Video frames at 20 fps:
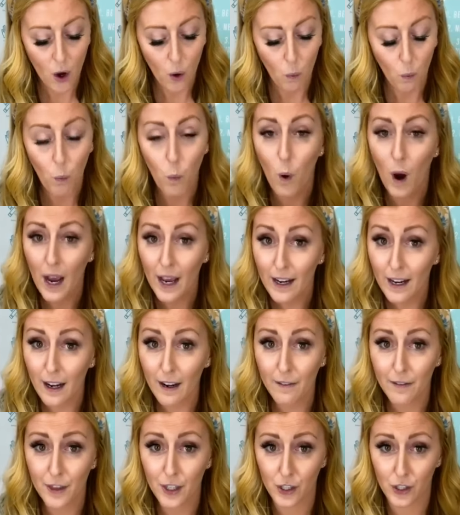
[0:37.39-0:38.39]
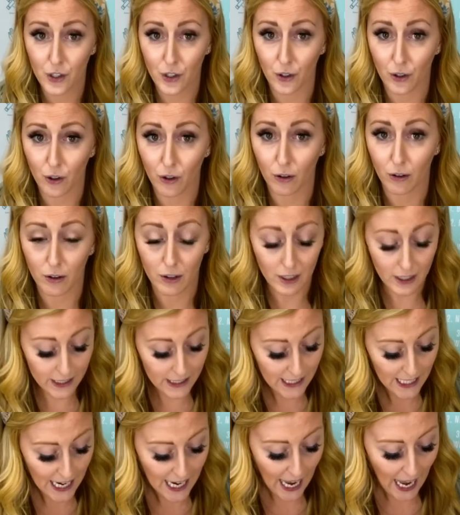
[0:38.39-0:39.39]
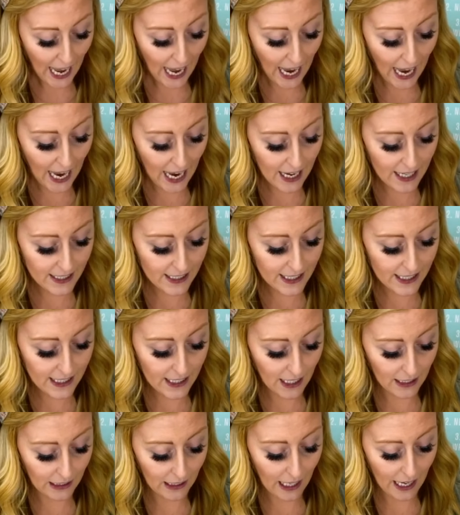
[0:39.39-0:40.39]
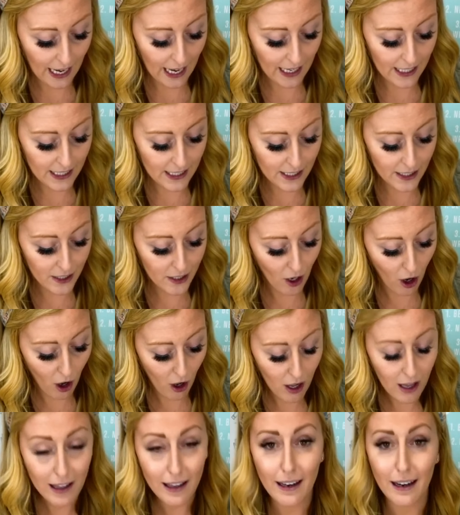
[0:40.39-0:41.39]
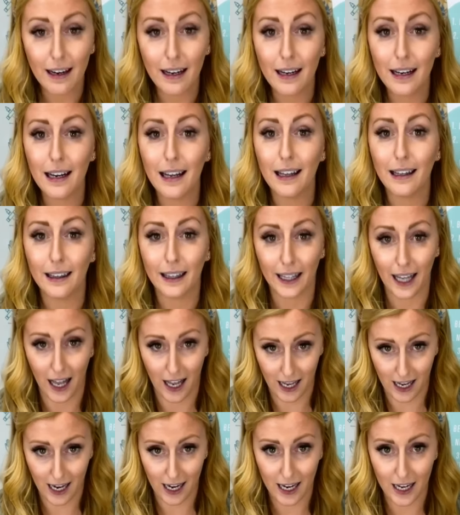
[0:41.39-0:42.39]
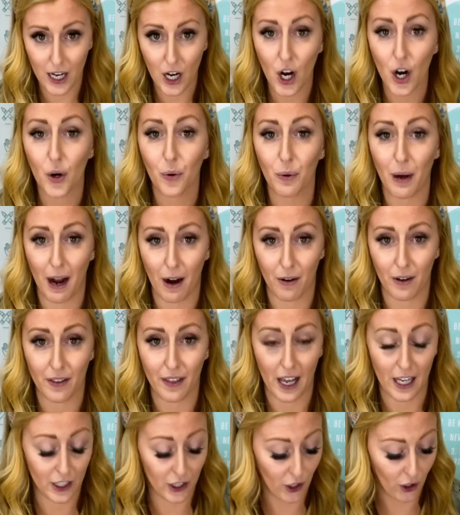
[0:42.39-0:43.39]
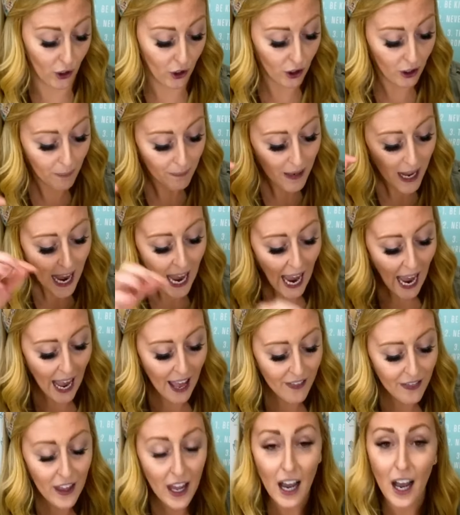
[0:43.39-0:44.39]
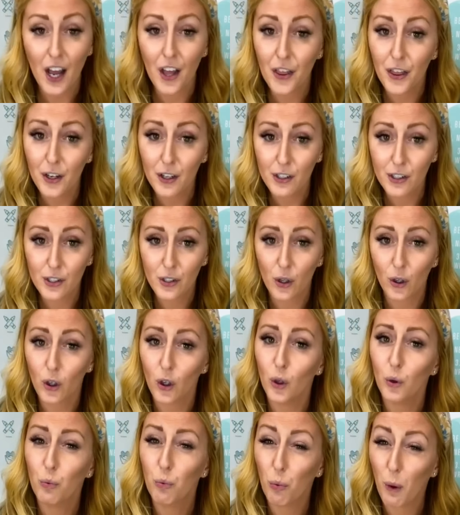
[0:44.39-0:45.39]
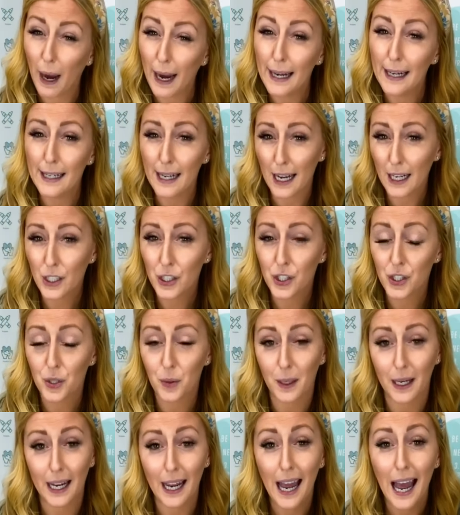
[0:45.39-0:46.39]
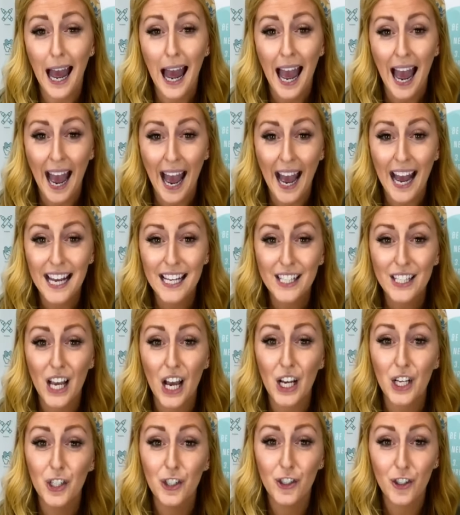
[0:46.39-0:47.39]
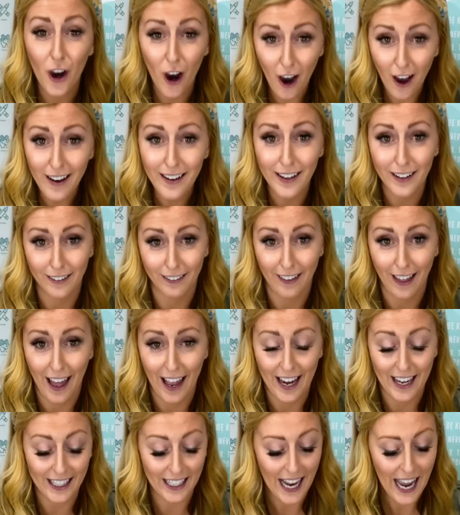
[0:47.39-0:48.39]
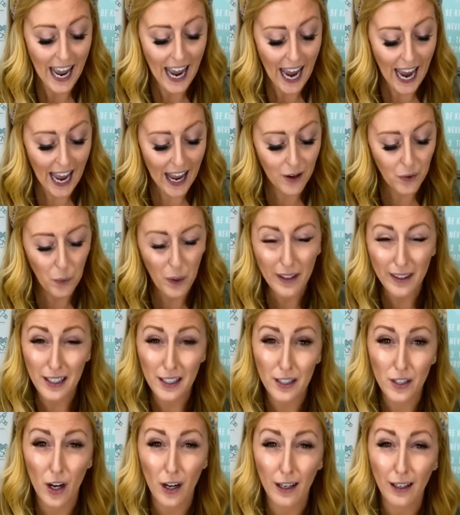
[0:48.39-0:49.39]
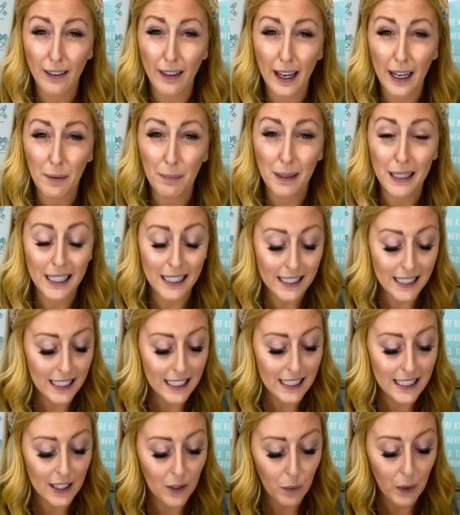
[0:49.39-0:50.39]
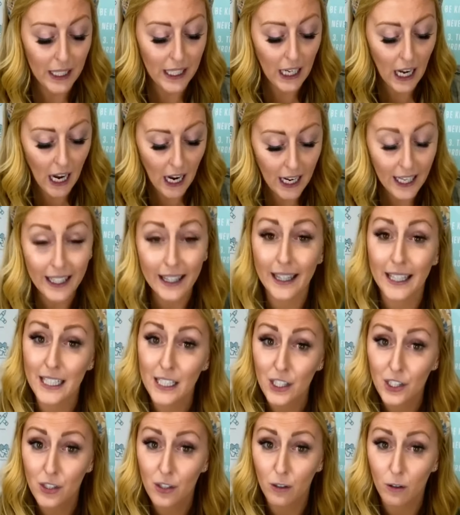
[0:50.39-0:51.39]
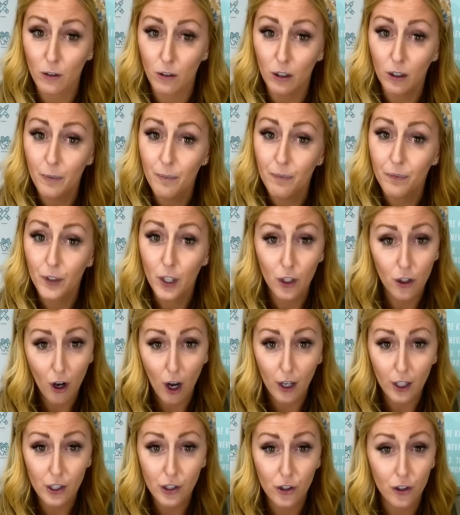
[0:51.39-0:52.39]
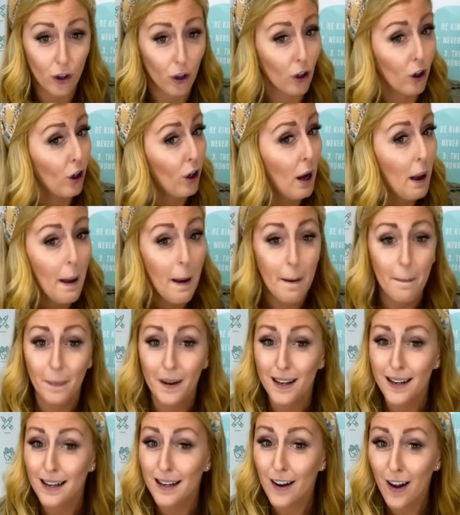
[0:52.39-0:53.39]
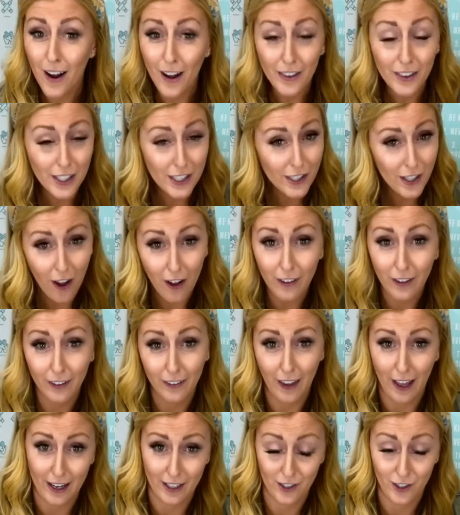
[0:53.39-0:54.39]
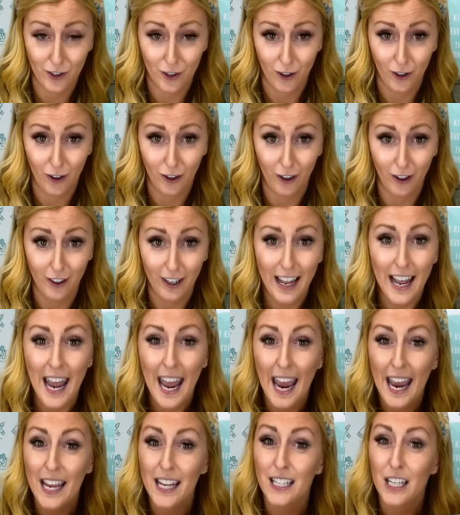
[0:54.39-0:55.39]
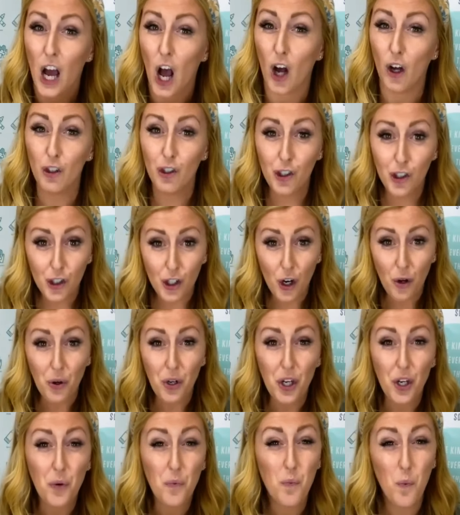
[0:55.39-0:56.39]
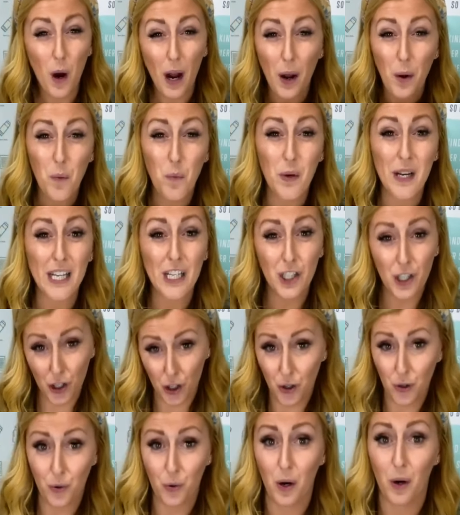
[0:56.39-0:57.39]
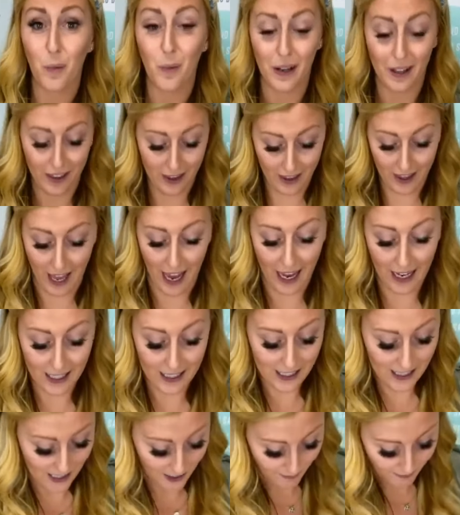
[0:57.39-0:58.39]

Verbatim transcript: One of the circles has a solid line around that circle and the other circle right next to it has a dotted line. And what this dotted line means is that we cut this circle, the dotted circle, but not the solid line circle. And I'll show you what we do with that.